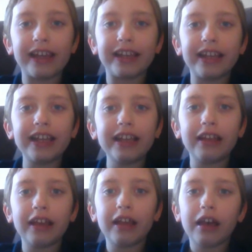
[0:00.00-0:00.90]
gets an
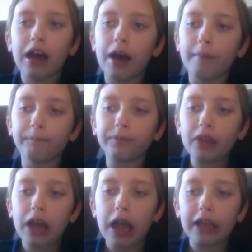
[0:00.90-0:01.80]
image of him from
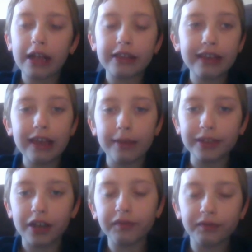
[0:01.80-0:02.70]
Whis, and he's
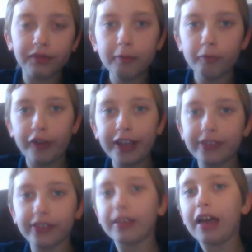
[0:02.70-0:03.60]
like, maybe he's the
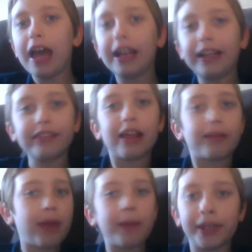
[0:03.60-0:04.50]
Super Saiyan God.
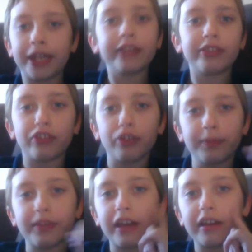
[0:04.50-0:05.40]

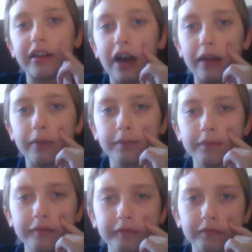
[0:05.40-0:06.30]
So
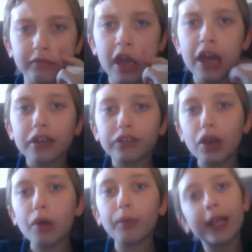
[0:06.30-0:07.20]

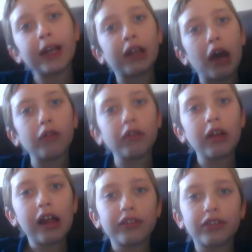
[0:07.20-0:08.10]
he
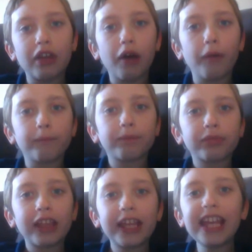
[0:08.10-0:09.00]
asks his
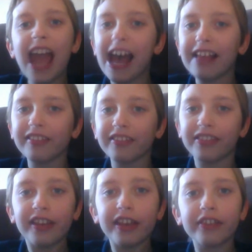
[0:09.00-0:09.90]

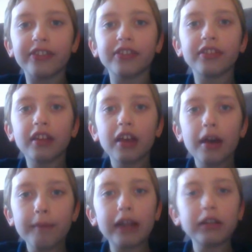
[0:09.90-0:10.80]
trainer,
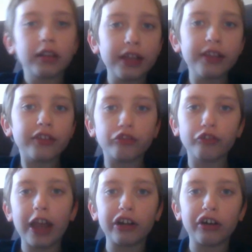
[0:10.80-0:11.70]

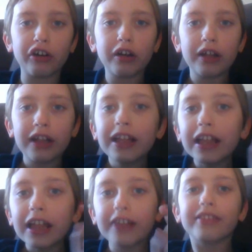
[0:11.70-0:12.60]
Whis. Now,
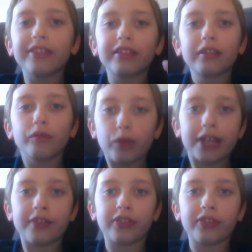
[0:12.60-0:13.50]
I would like to say that
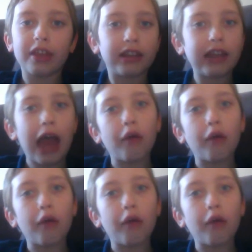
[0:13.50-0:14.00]
Whis is